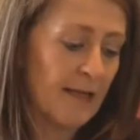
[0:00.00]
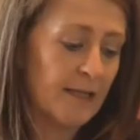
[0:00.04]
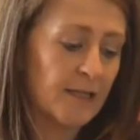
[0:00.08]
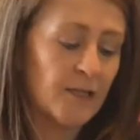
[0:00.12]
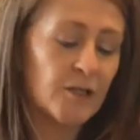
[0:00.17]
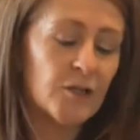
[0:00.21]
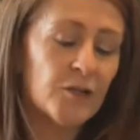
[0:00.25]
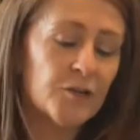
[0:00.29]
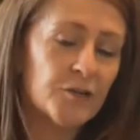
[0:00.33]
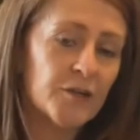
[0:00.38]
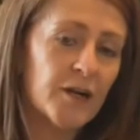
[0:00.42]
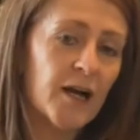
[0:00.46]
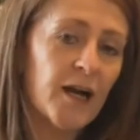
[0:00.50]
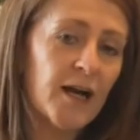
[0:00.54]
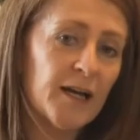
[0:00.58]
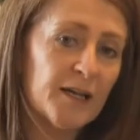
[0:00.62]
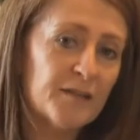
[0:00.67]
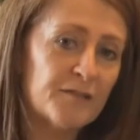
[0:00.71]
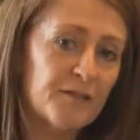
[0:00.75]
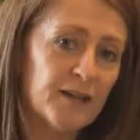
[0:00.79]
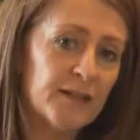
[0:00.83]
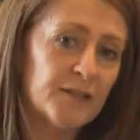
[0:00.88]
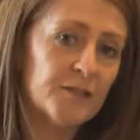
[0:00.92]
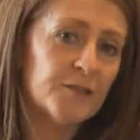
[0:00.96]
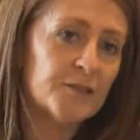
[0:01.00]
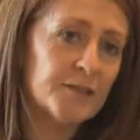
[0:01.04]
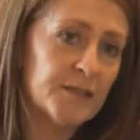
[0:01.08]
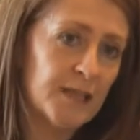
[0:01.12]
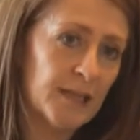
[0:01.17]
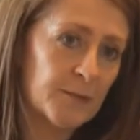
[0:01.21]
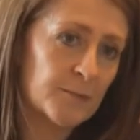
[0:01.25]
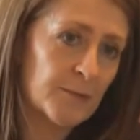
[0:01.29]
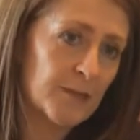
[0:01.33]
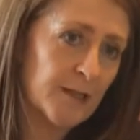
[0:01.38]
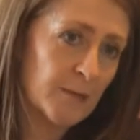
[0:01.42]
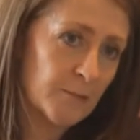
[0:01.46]
and another high value
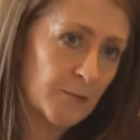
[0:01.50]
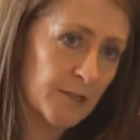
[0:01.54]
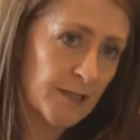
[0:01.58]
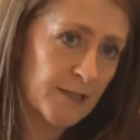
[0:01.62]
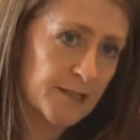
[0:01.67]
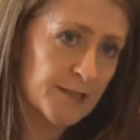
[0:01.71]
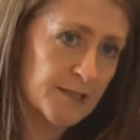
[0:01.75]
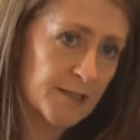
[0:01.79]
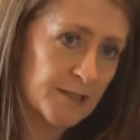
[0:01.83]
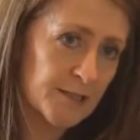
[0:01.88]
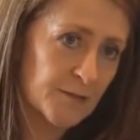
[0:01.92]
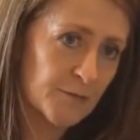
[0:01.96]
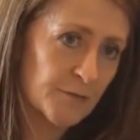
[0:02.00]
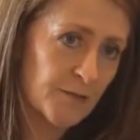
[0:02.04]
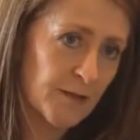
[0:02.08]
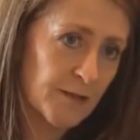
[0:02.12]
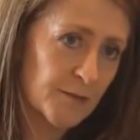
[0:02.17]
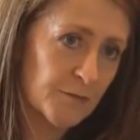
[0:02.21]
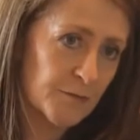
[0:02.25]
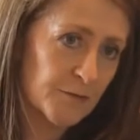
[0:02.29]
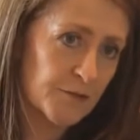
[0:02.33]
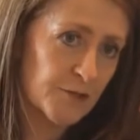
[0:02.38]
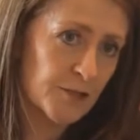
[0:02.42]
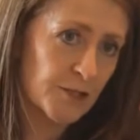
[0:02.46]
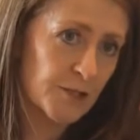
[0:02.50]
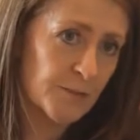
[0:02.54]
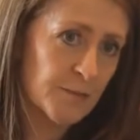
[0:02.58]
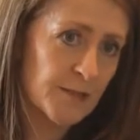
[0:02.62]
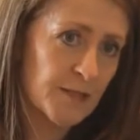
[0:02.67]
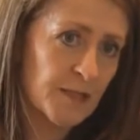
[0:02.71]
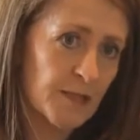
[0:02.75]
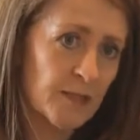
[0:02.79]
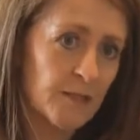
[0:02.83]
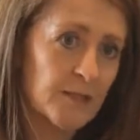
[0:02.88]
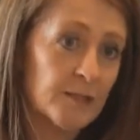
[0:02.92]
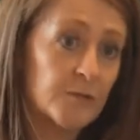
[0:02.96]
segment that we identified for
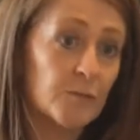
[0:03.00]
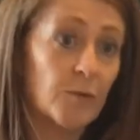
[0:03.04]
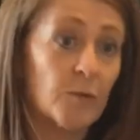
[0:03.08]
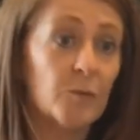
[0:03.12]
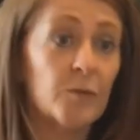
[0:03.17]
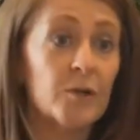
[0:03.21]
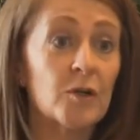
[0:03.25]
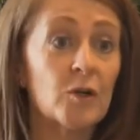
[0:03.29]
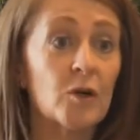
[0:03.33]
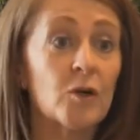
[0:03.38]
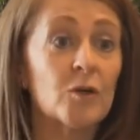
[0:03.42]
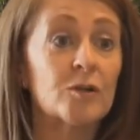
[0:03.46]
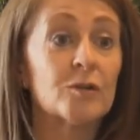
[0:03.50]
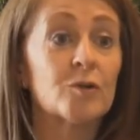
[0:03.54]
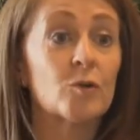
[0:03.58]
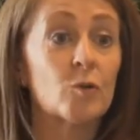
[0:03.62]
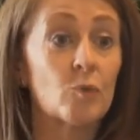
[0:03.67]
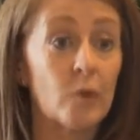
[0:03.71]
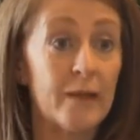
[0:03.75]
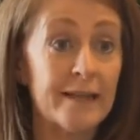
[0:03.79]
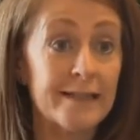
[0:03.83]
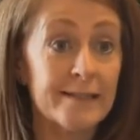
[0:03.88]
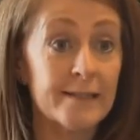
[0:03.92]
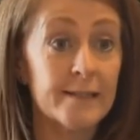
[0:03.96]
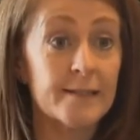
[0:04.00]
Germany is what we call the Great